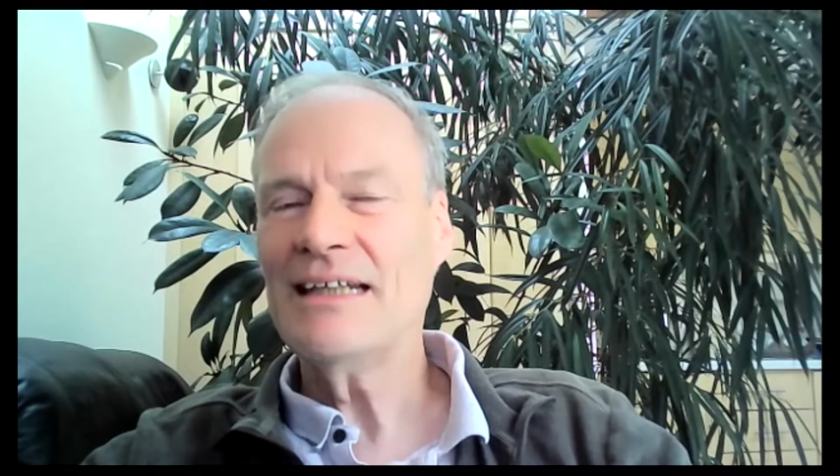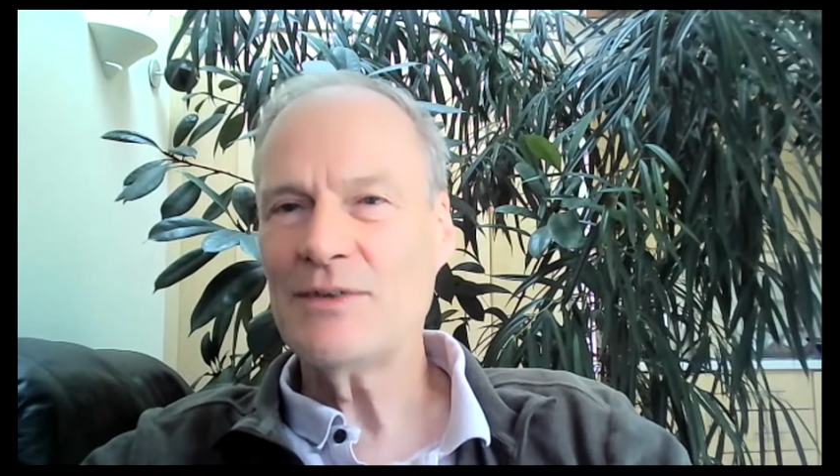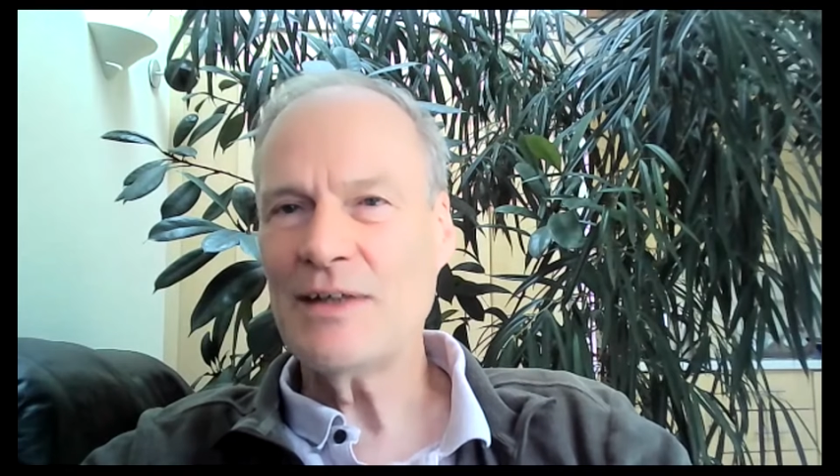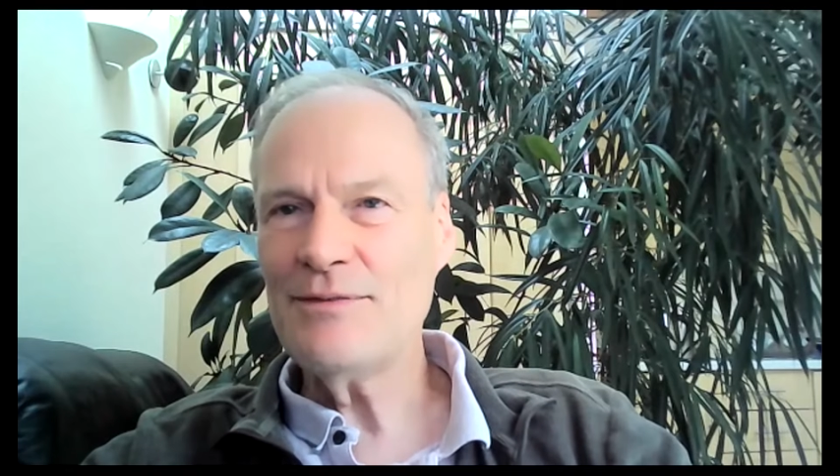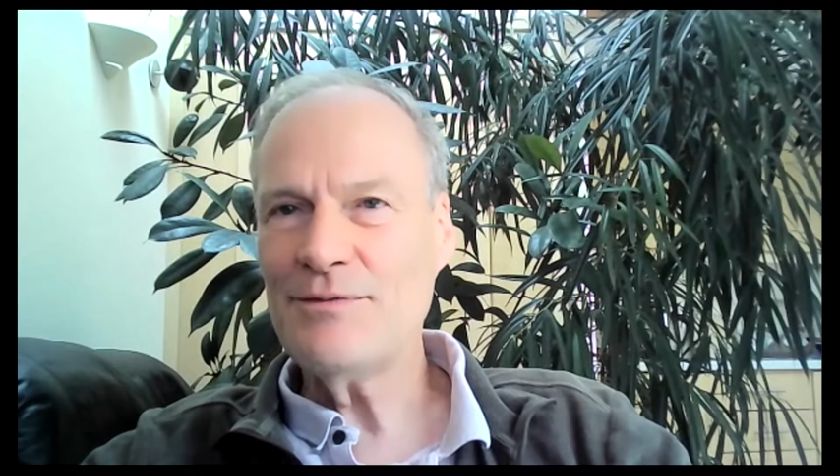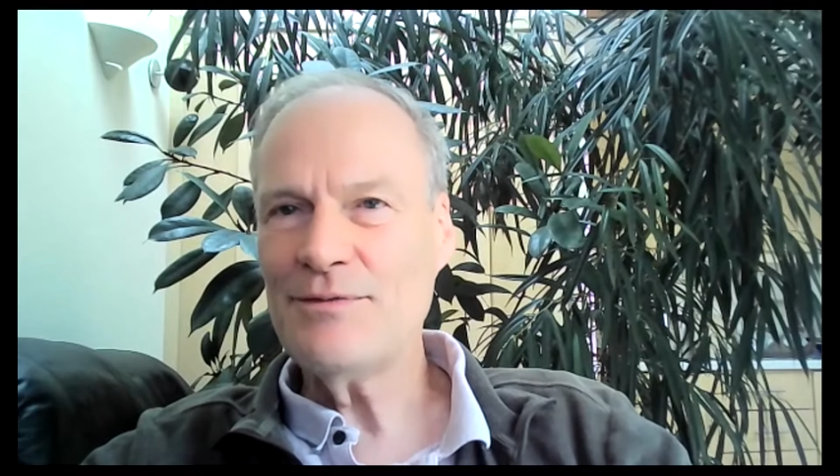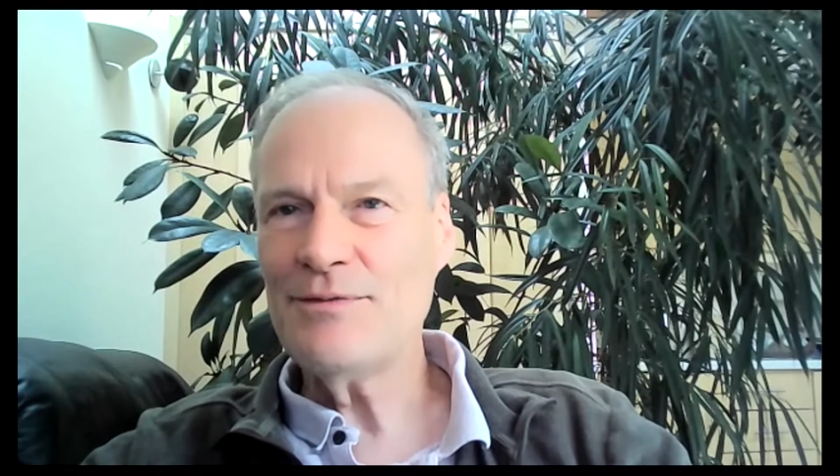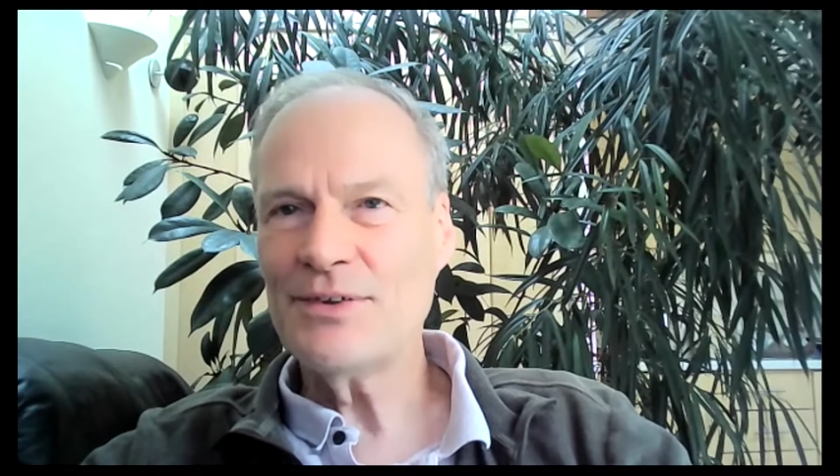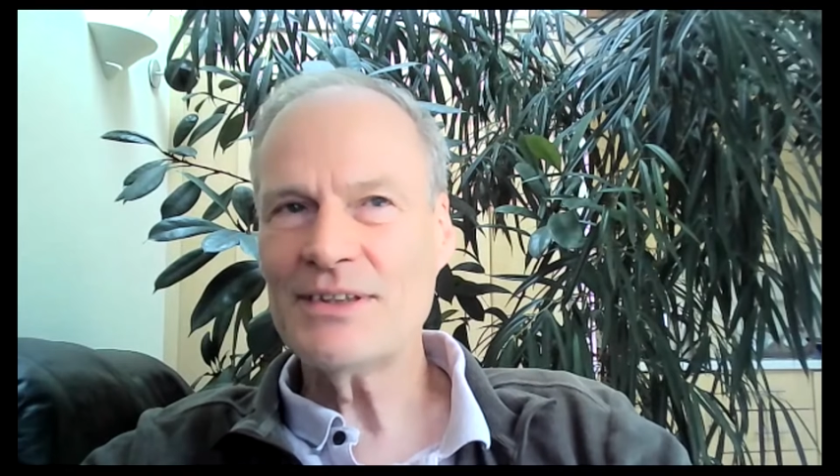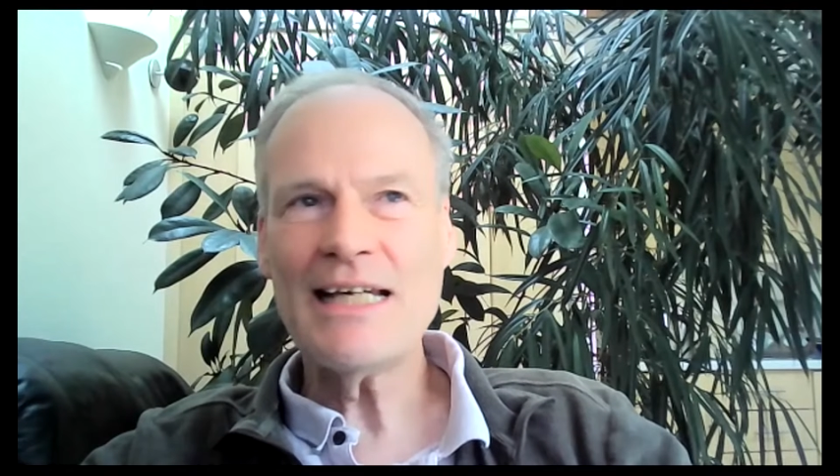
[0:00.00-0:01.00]

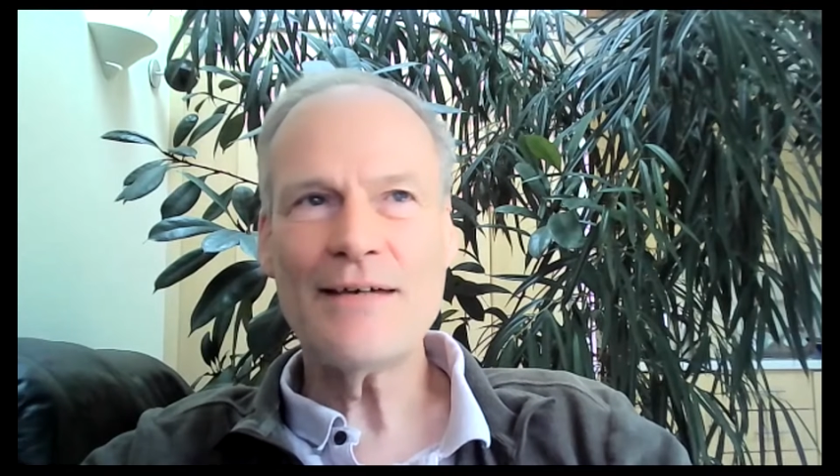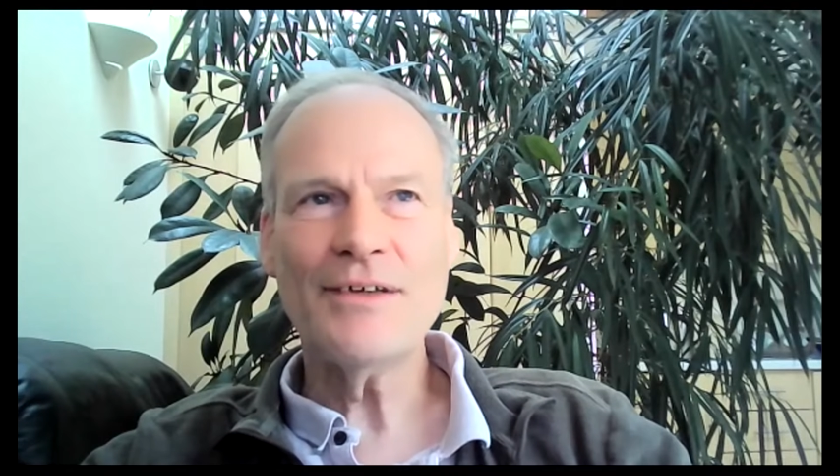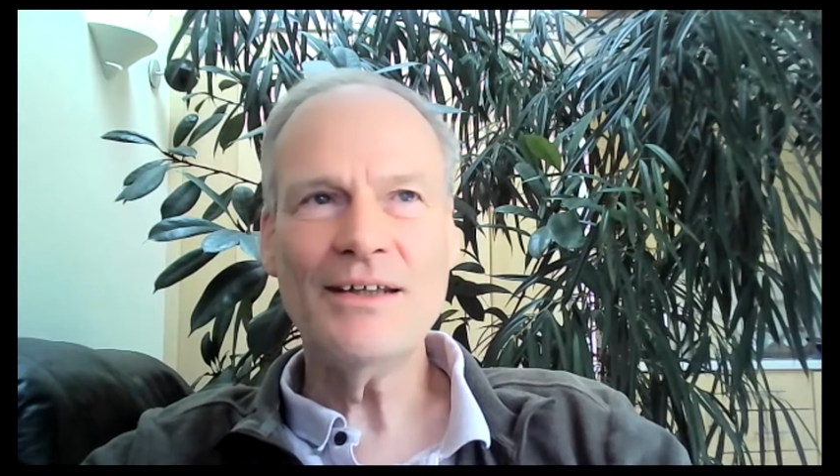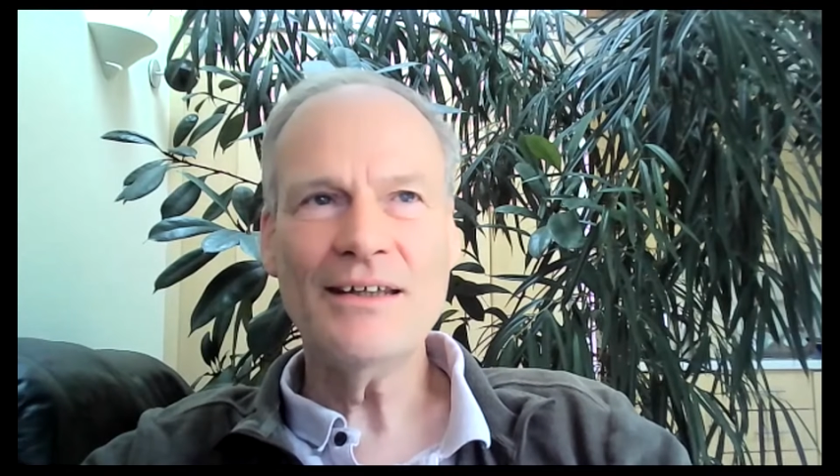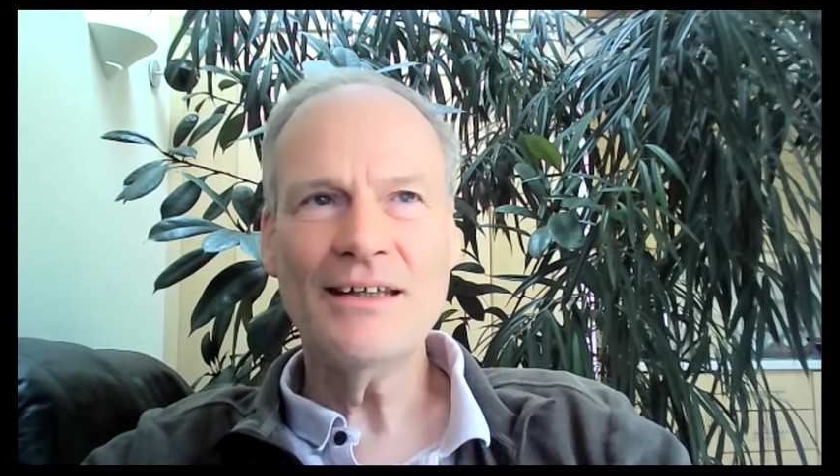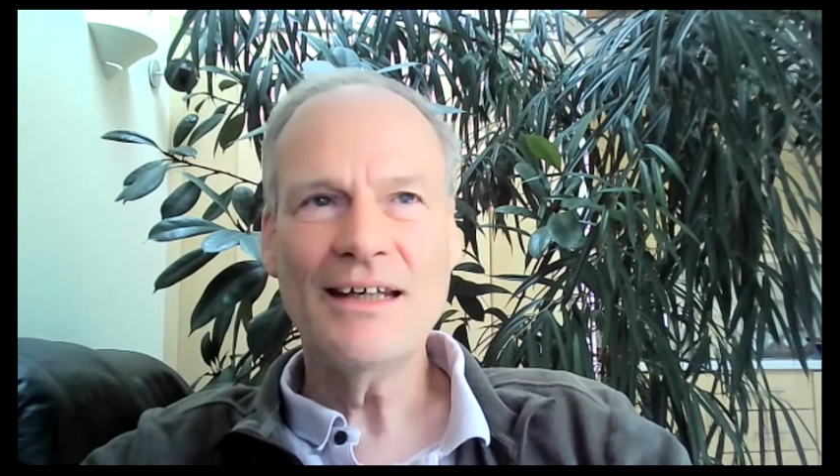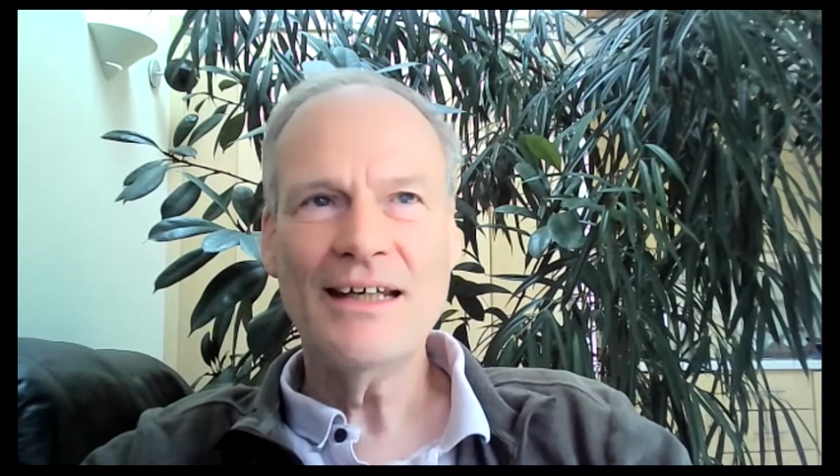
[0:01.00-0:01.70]
24/7.